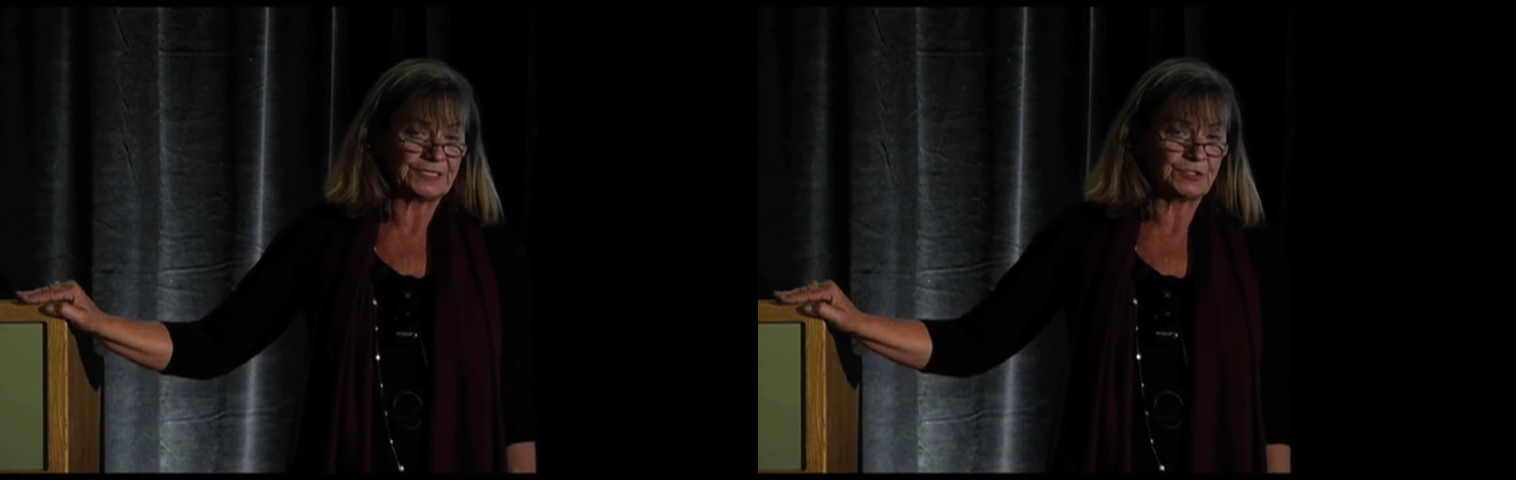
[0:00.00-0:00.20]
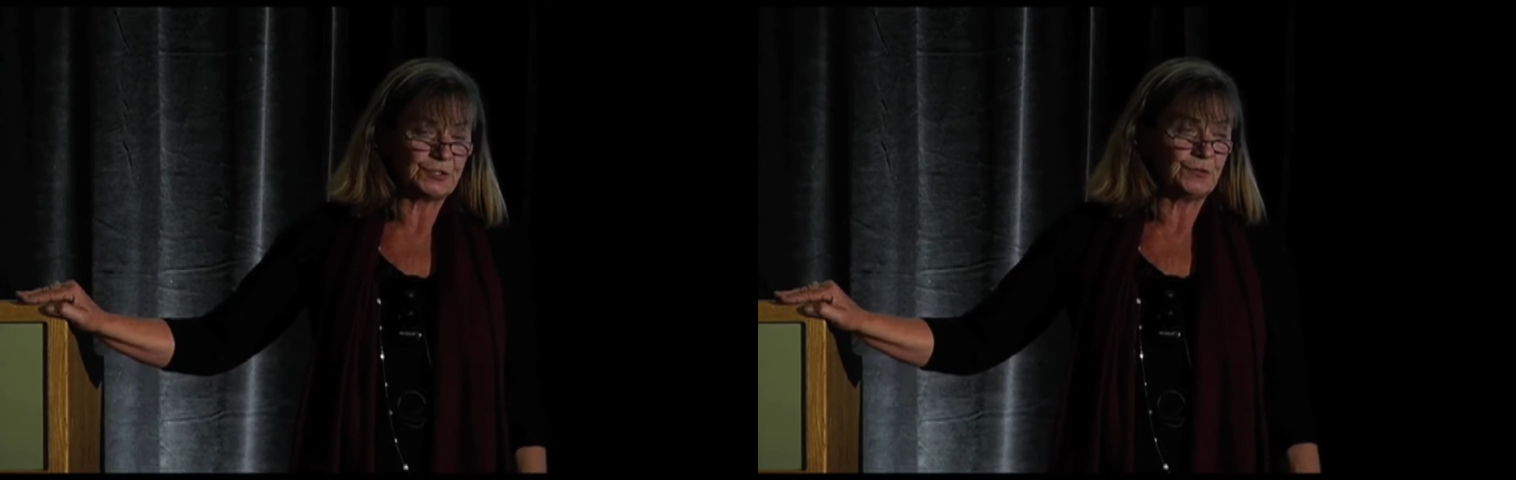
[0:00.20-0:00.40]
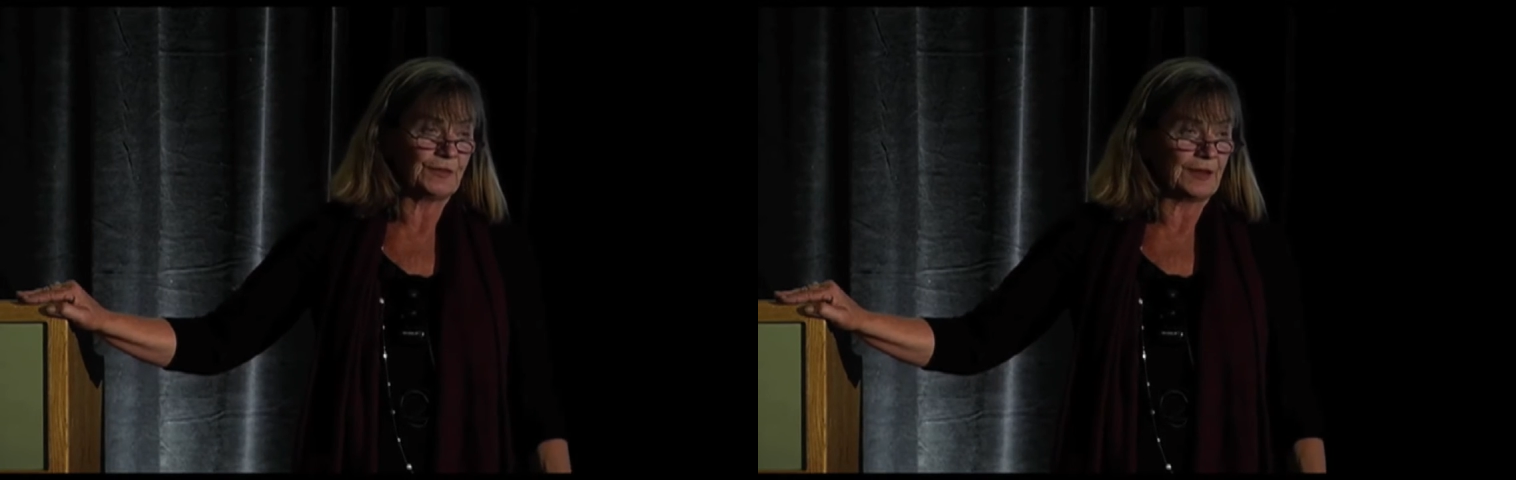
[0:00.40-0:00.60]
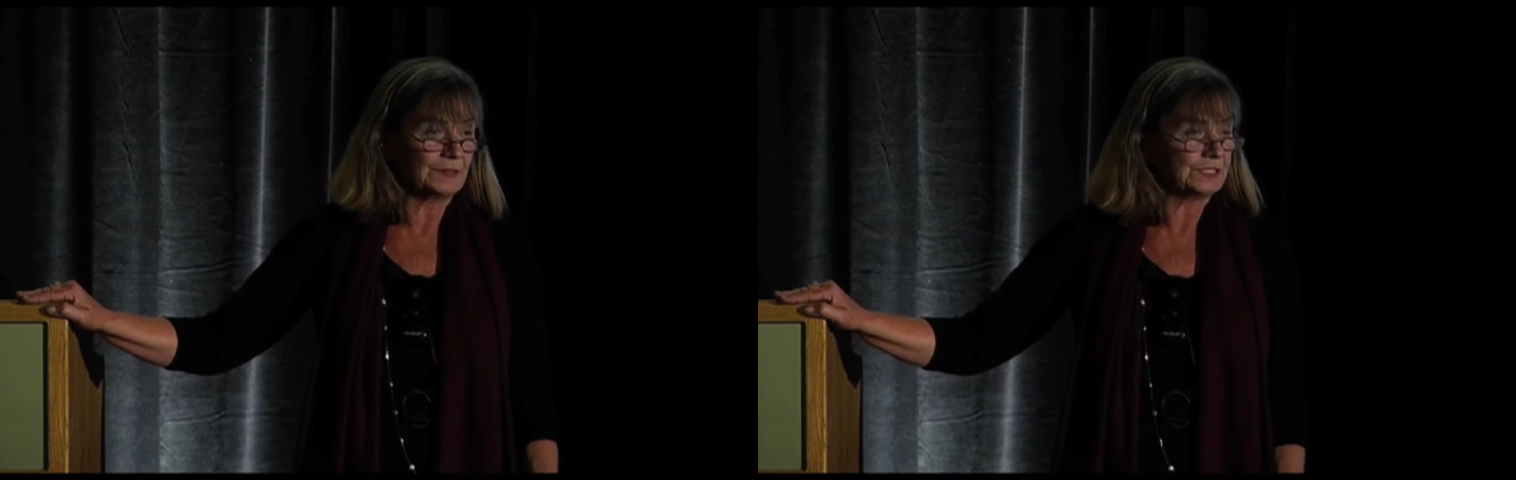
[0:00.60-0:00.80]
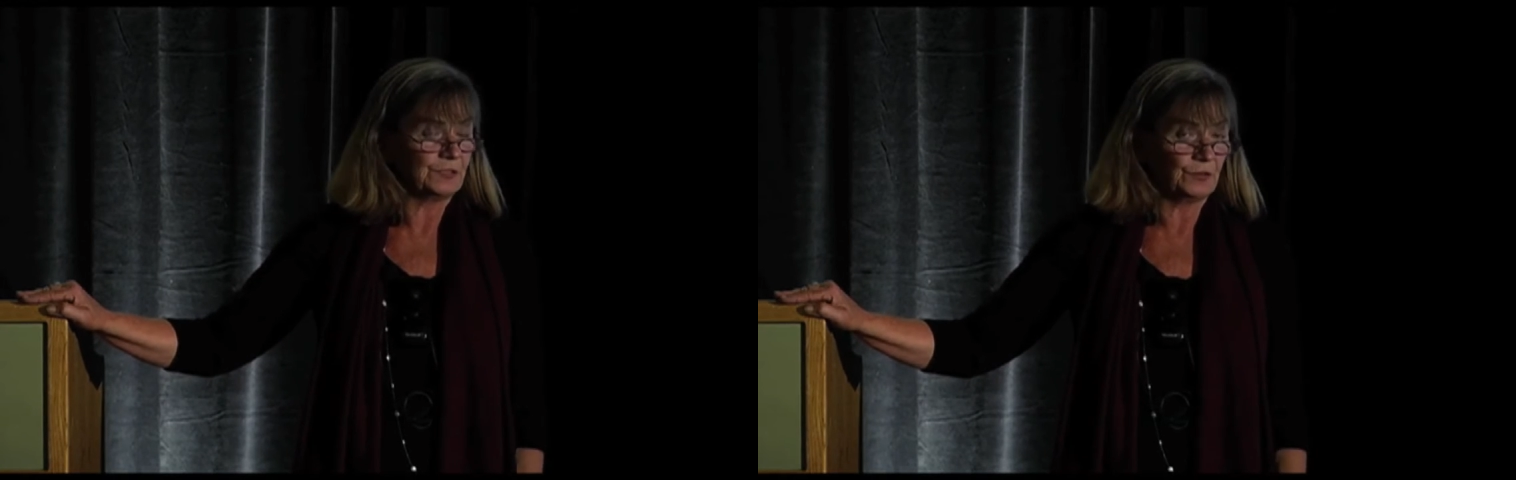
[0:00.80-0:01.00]
In
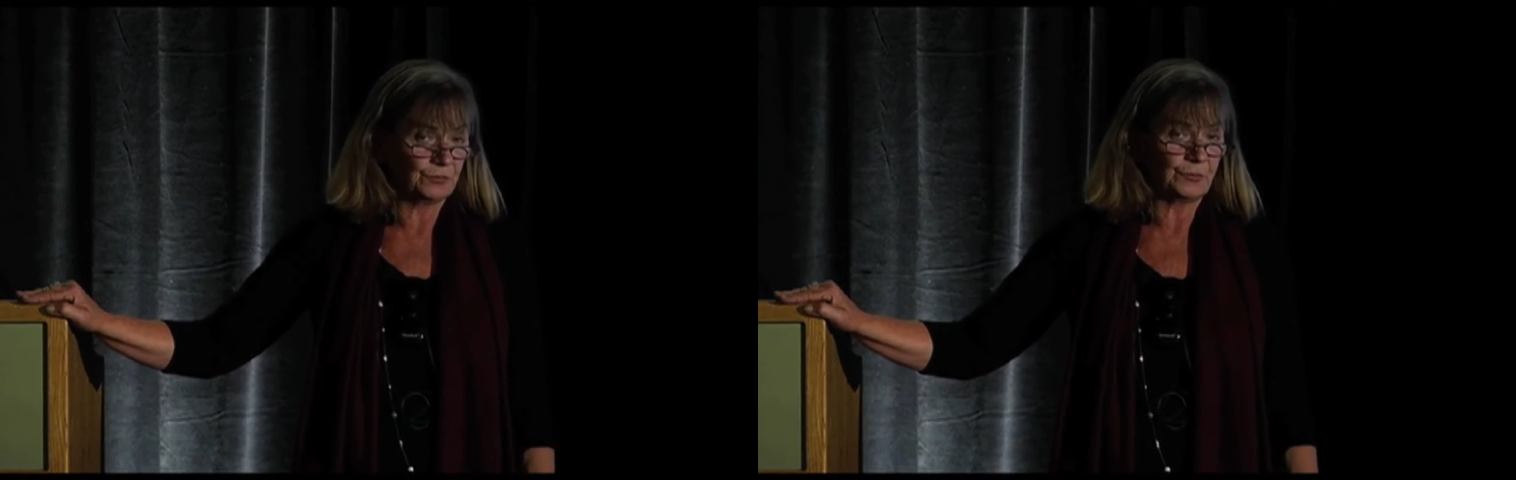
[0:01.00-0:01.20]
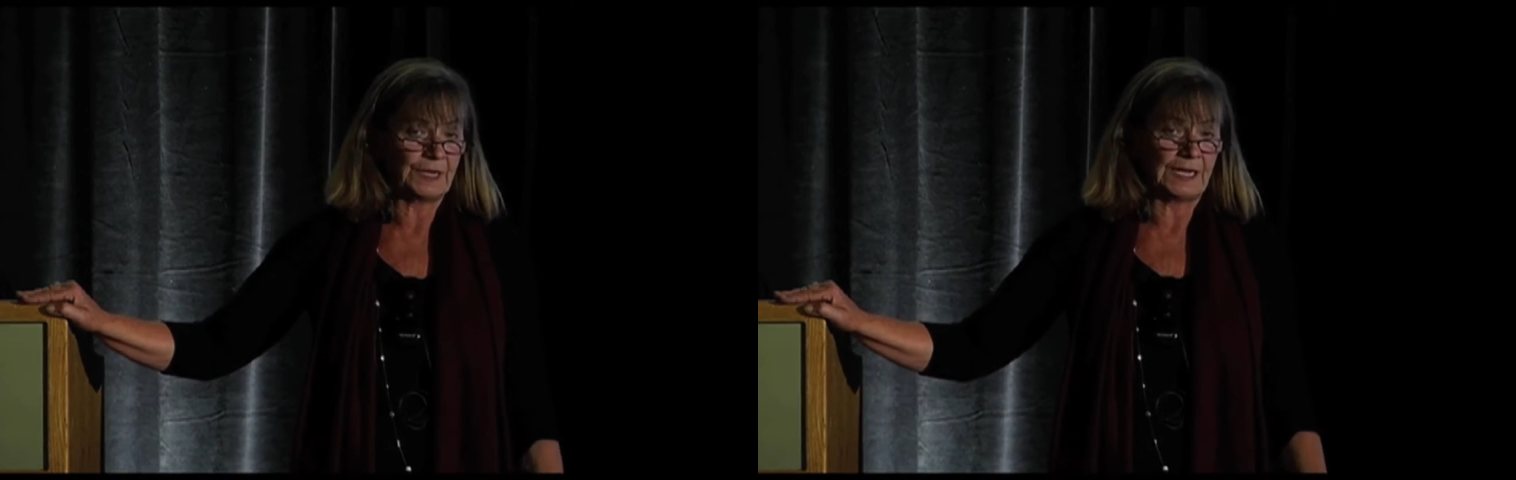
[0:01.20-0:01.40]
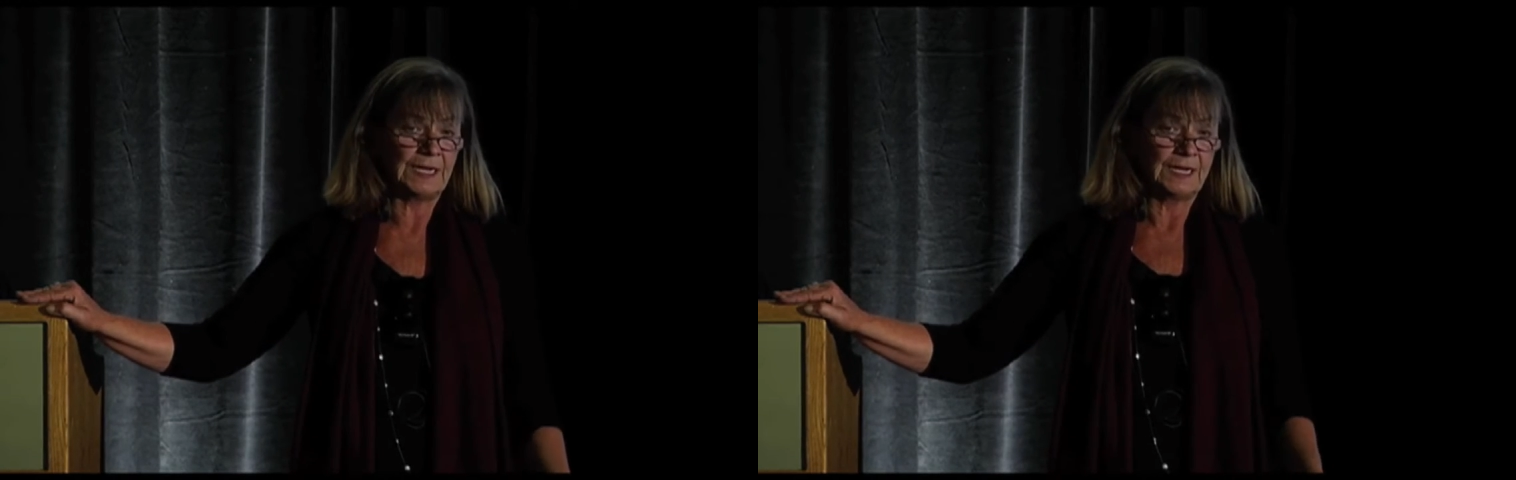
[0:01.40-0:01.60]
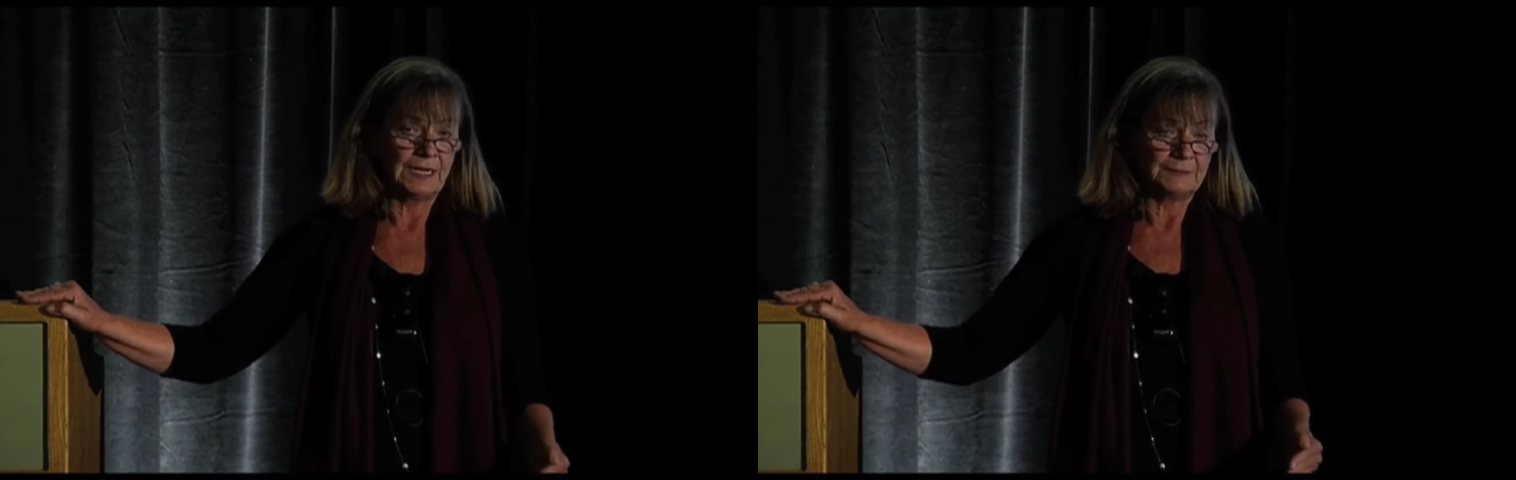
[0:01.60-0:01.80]
2003,